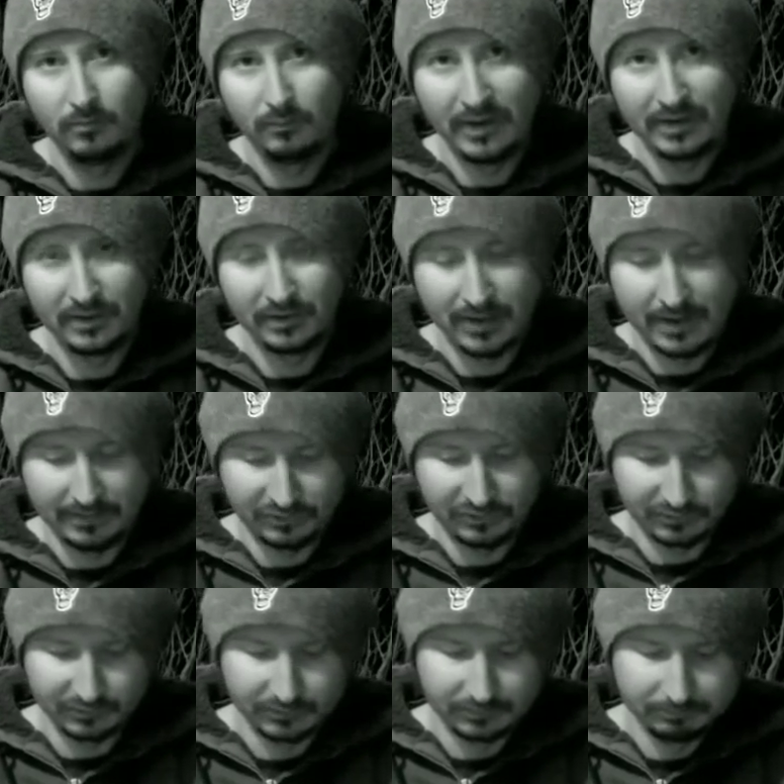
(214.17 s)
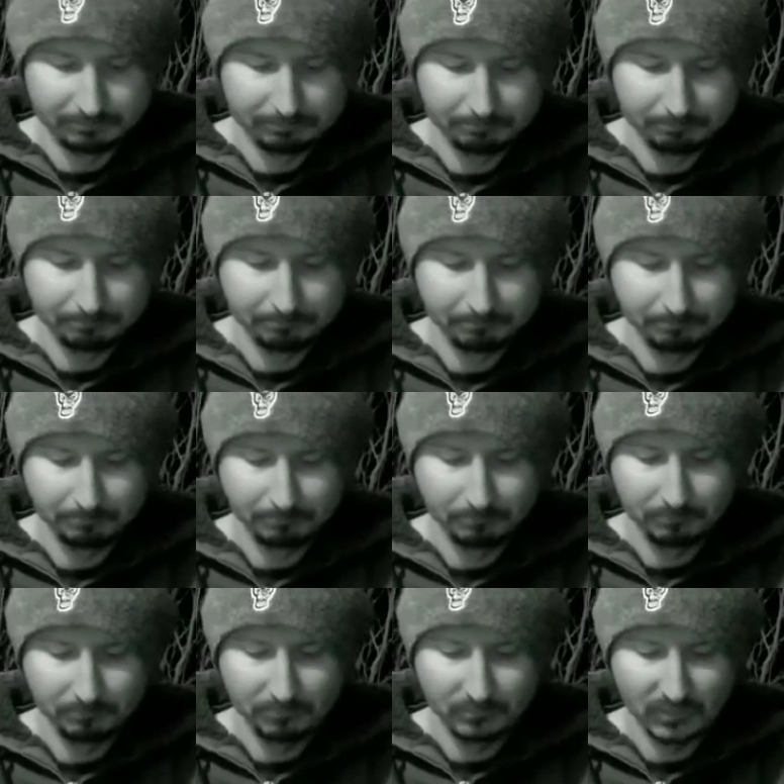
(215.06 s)
by your actions?
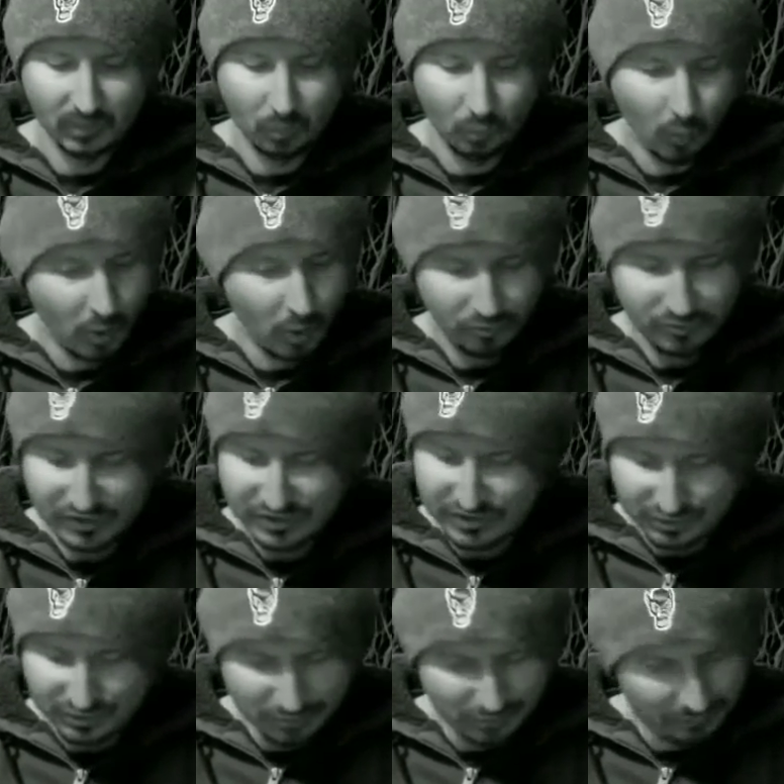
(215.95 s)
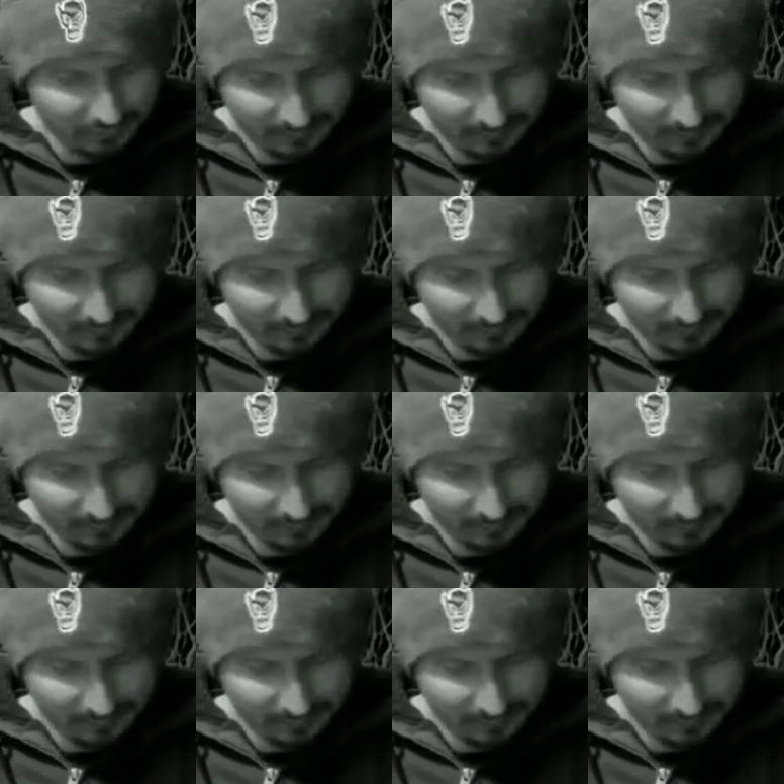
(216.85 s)
Woe to you,